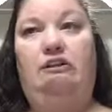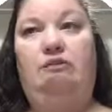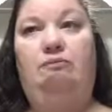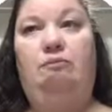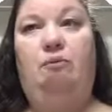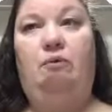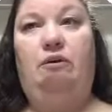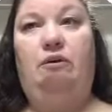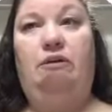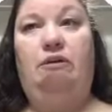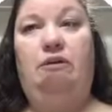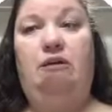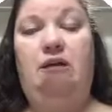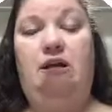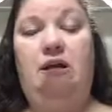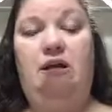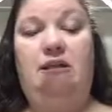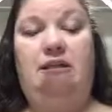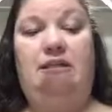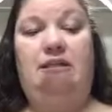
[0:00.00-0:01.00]
Born
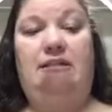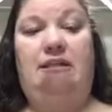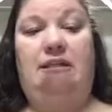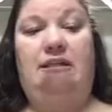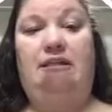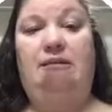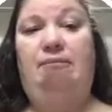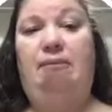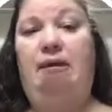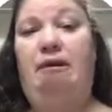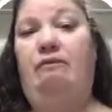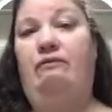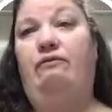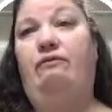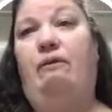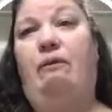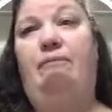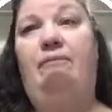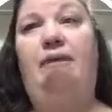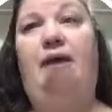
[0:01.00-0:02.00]
sentiment
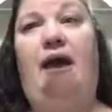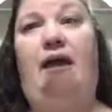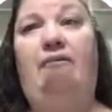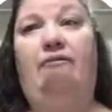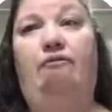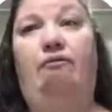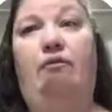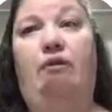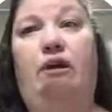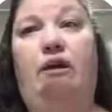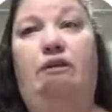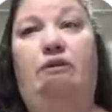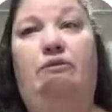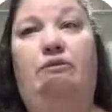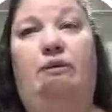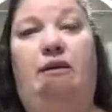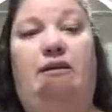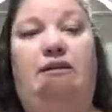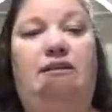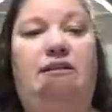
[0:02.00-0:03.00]
from that For
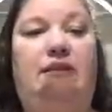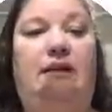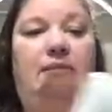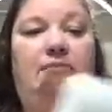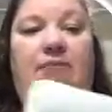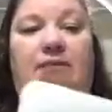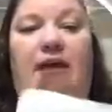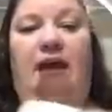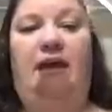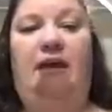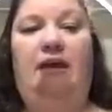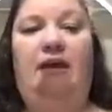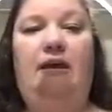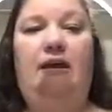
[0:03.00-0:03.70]
Unto Us stamp set.